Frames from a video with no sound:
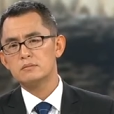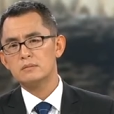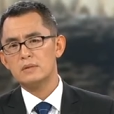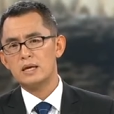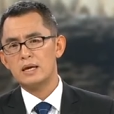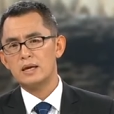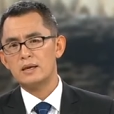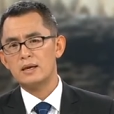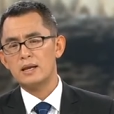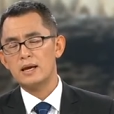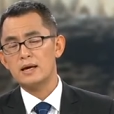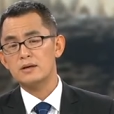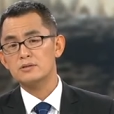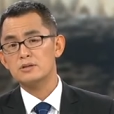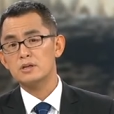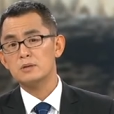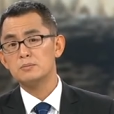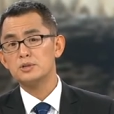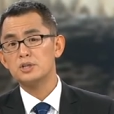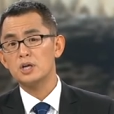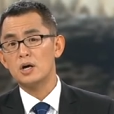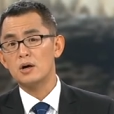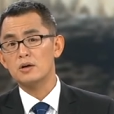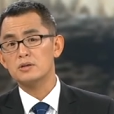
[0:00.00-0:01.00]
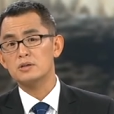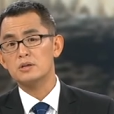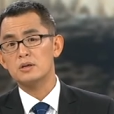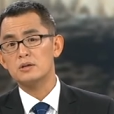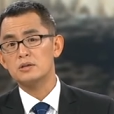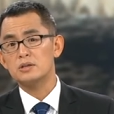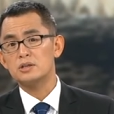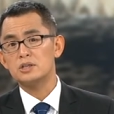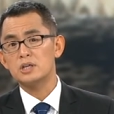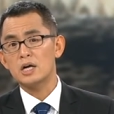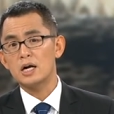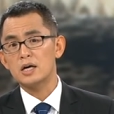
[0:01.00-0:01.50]
And now some talks
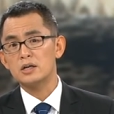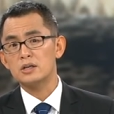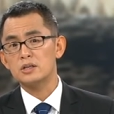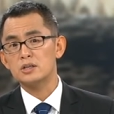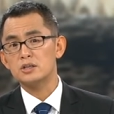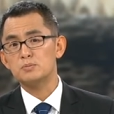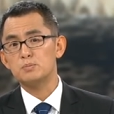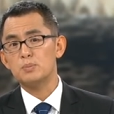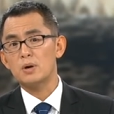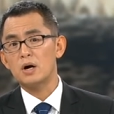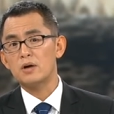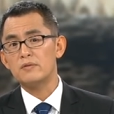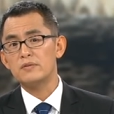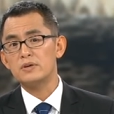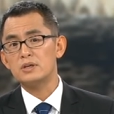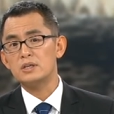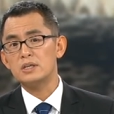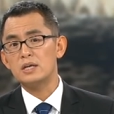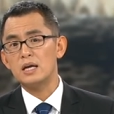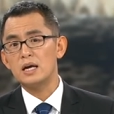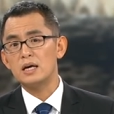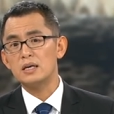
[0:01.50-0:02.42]
on China's poverty